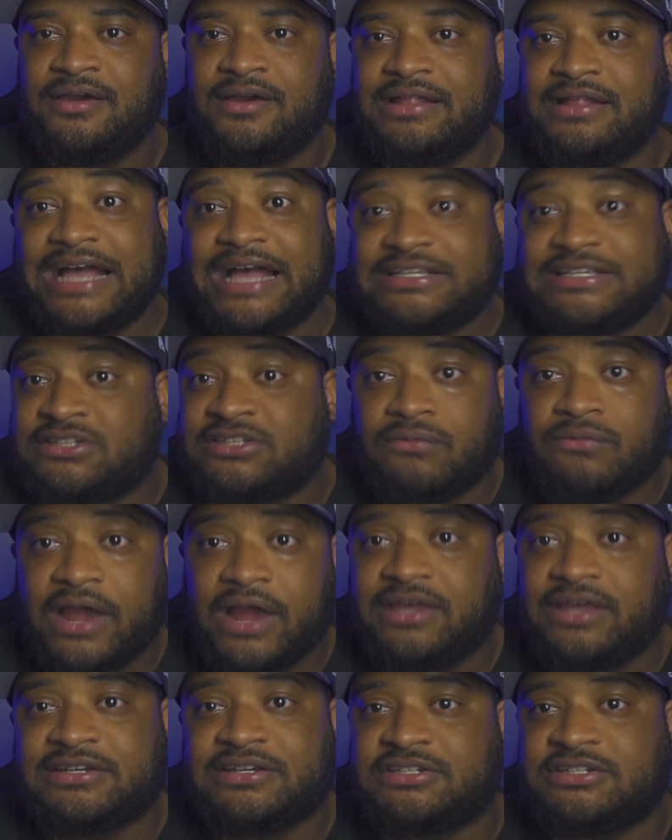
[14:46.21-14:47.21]
That's the
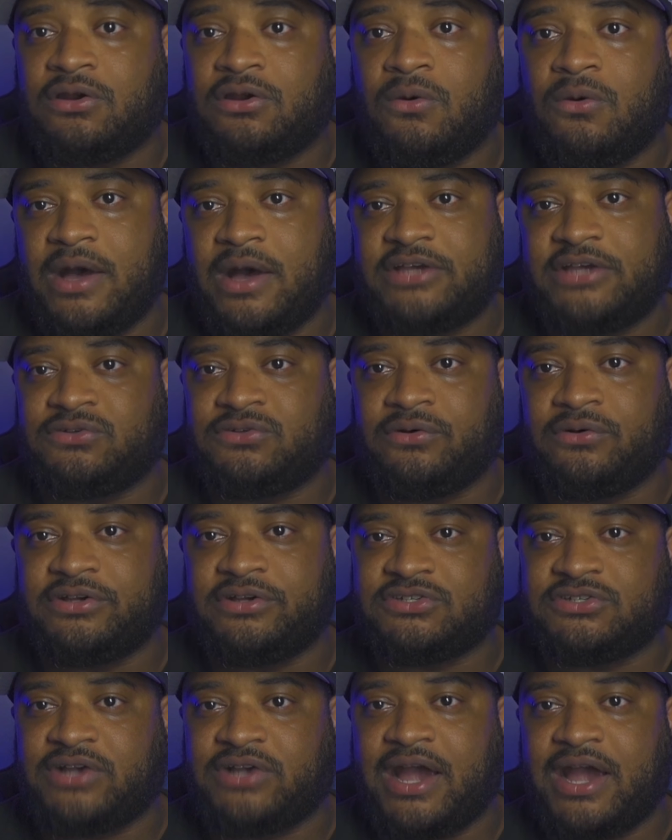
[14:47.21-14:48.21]
regular shit on why stories
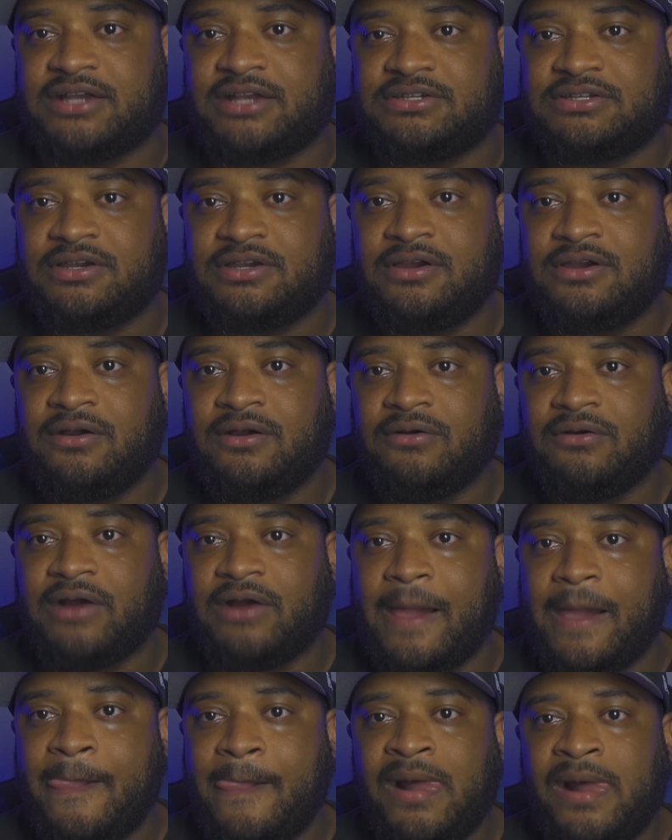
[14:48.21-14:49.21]
are trash, right?